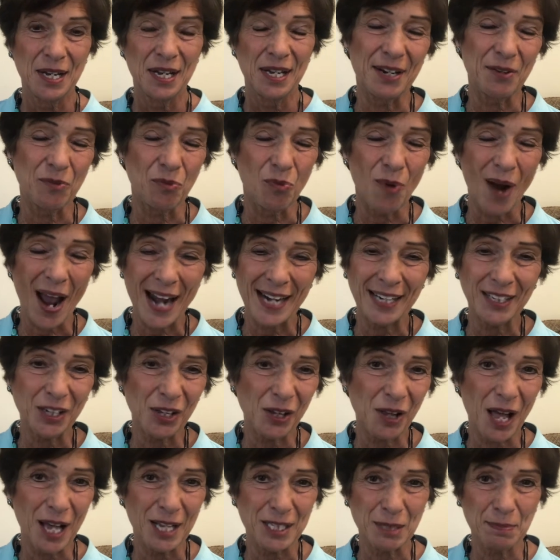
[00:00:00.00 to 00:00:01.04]
radical
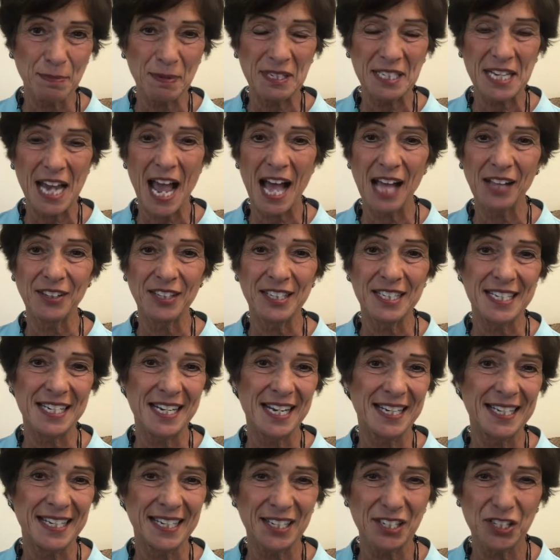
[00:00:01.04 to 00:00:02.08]
hospitality
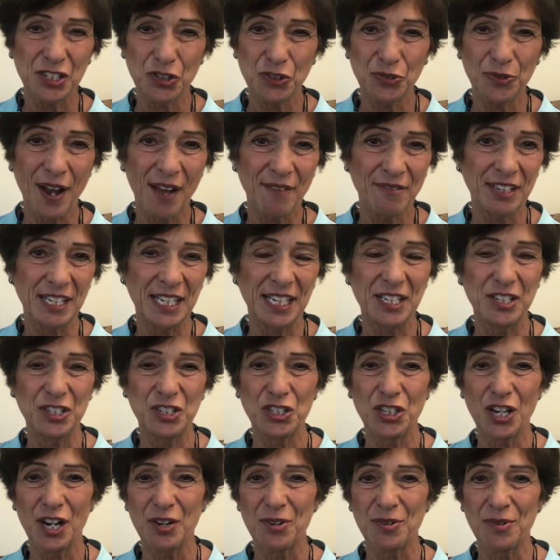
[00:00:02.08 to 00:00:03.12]
and extravagant
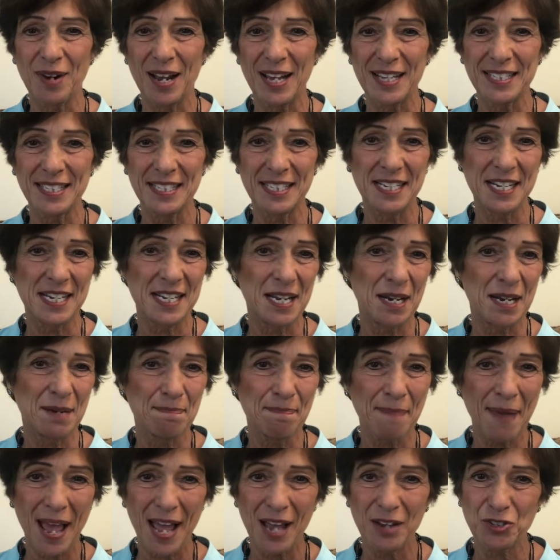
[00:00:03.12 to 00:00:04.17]
generosity and
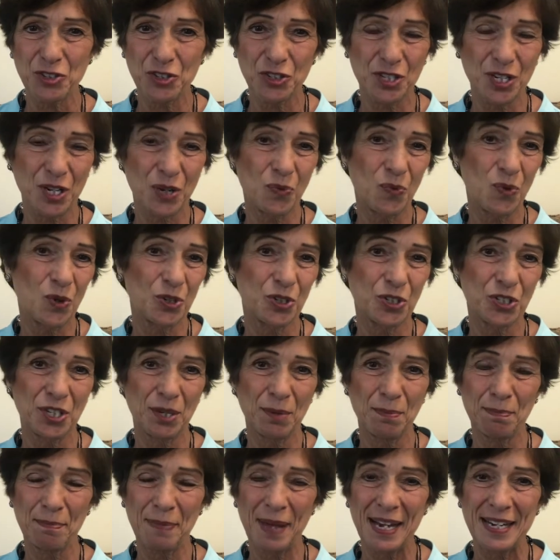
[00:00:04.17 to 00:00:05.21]
passionate worship,
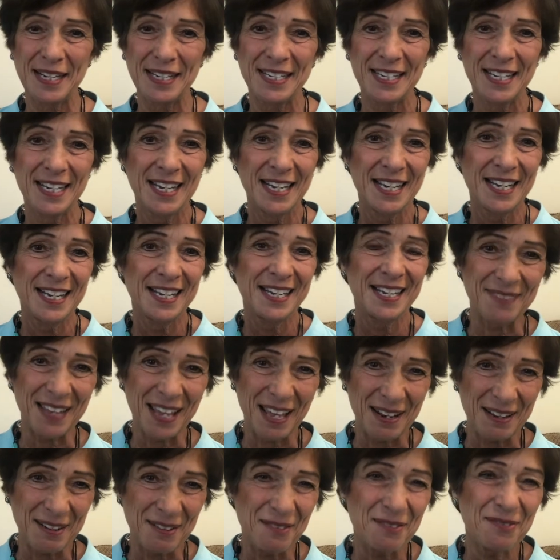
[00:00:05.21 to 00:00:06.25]
and
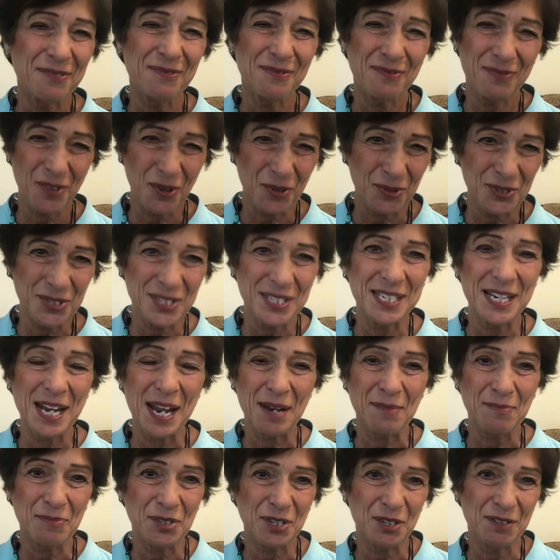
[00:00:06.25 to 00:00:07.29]
those
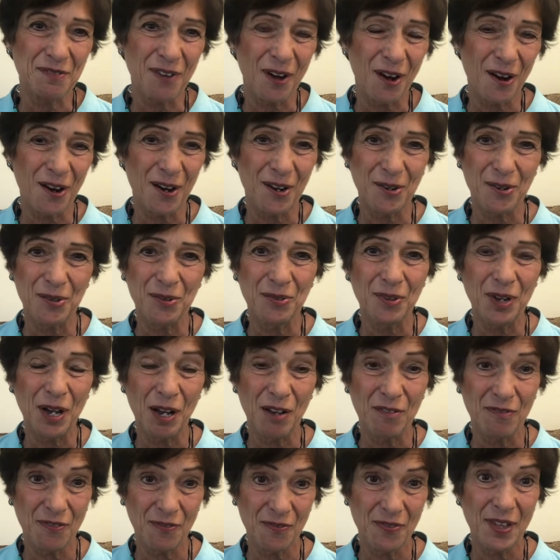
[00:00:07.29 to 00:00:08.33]
names
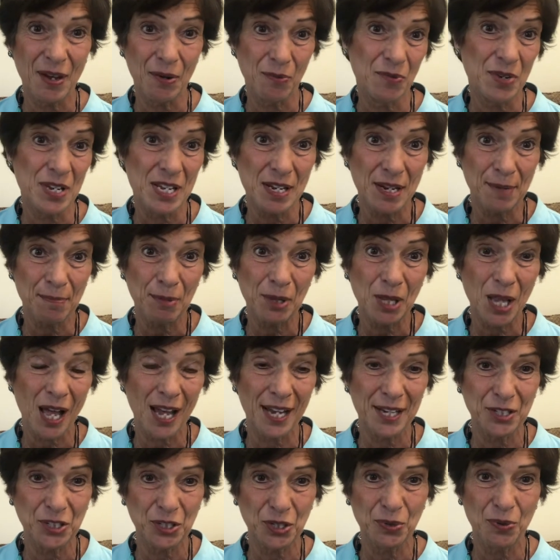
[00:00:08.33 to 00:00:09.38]
that we apply
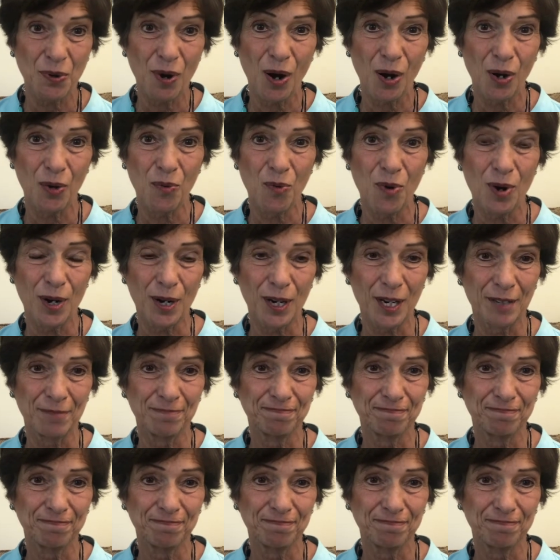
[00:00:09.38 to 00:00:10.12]
to our work.